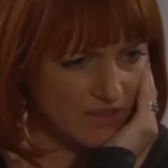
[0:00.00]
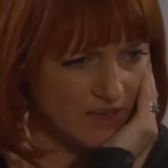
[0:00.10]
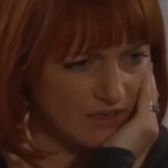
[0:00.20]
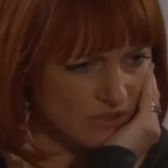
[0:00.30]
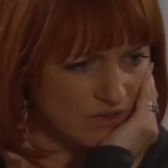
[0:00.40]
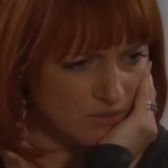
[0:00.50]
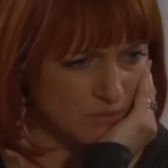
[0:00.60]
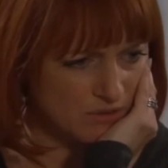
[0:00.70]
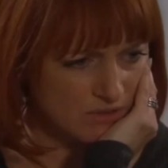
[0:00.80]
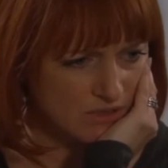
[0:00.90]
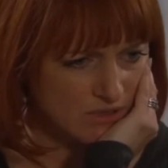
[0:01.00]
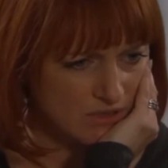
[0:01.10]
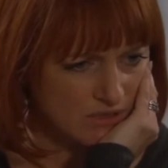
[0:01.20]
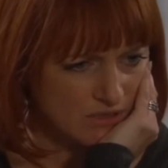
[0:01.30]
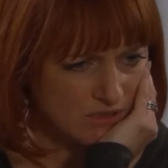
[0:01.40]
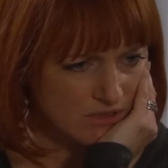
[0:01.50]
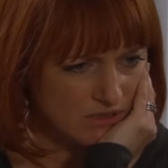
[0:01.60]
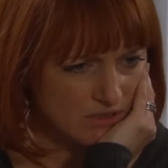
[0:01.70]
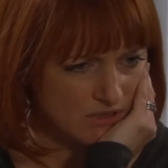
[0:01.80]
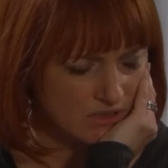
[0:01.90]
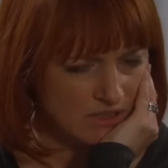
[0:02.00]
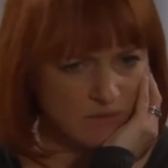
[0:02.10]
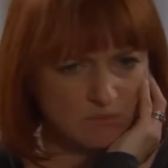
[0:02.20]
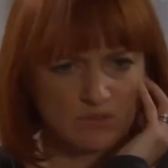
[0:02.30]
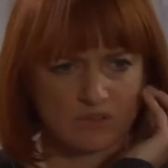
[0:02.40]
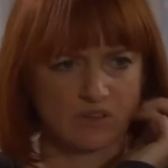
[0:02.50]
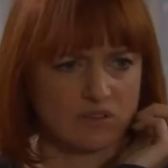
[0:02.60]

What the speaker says: that job. Even more now that